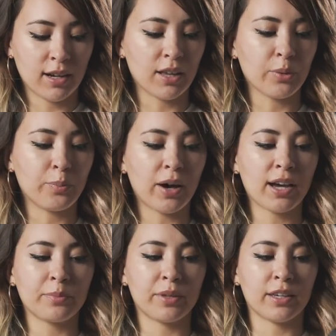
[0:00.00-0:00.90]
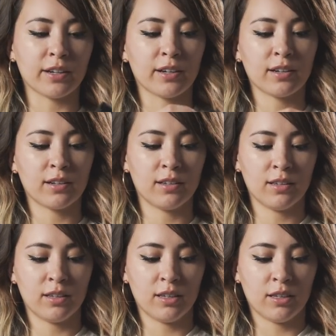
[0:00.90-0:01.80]
On the bottom here,
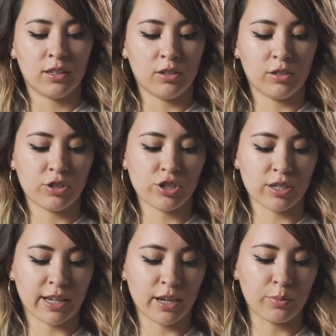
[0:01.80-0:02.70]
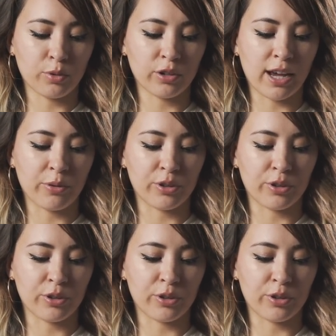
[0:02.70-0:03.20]
you could just kind of pull it